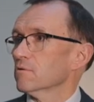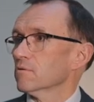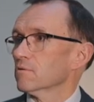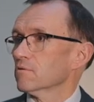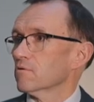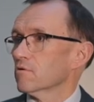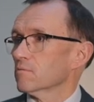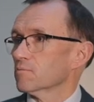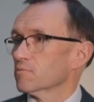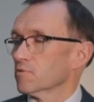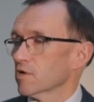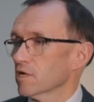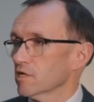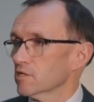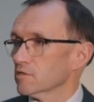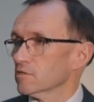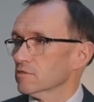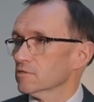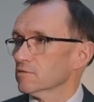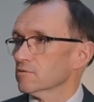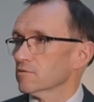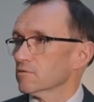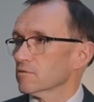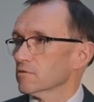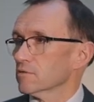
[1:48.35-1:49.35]

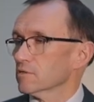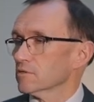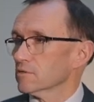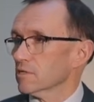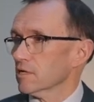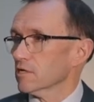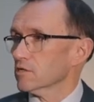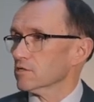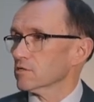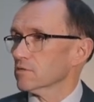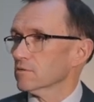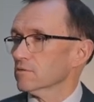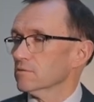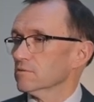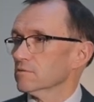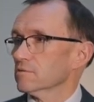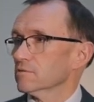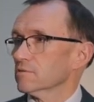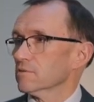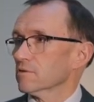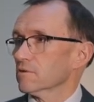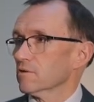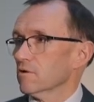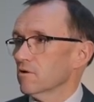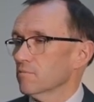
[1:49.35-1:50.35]
corporations, organizations,
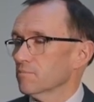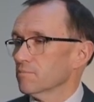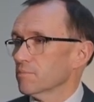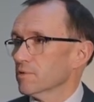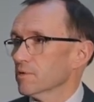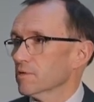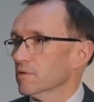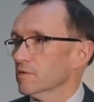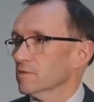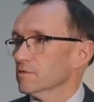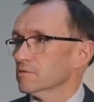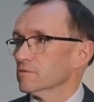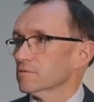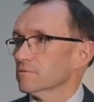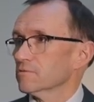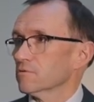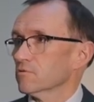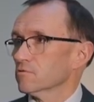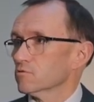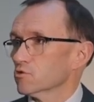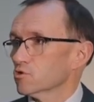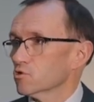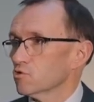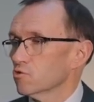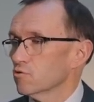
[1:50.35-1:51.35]
companies,
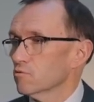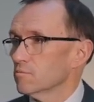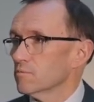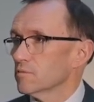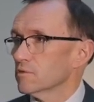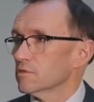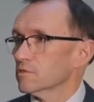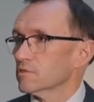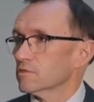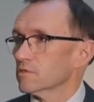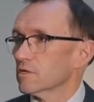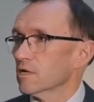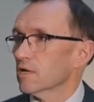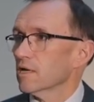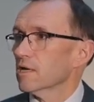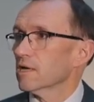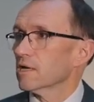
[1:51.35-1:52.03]
consumers